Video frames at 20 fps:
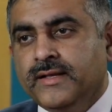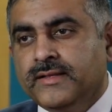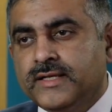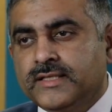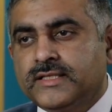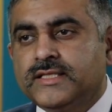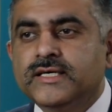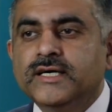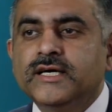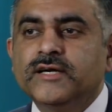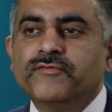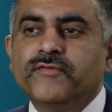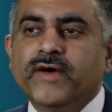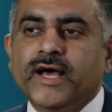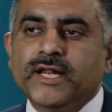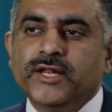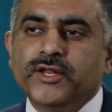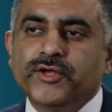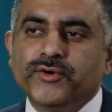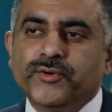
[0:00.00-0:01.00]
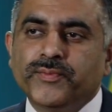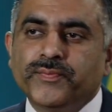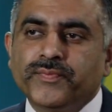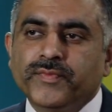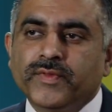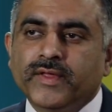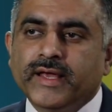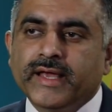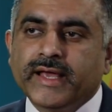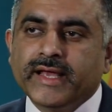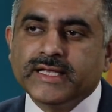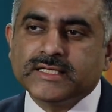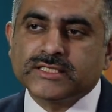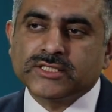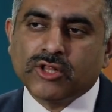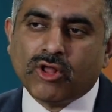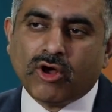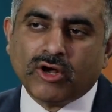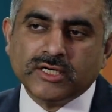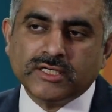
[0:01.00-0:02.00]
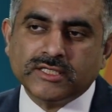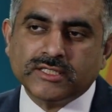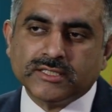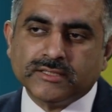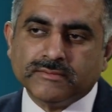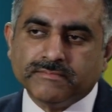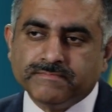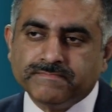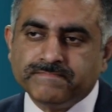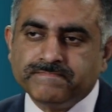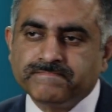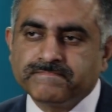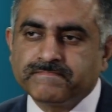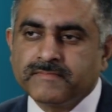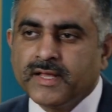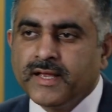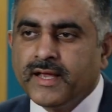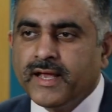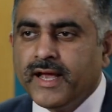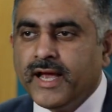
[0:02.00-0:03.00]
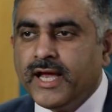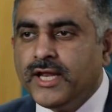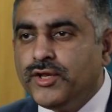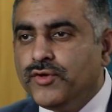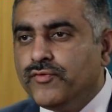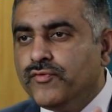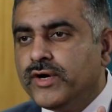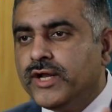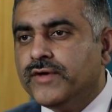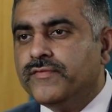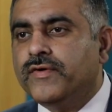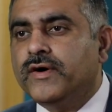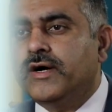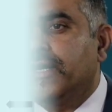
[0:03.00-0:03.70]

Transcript: The third value is long-term. And you would have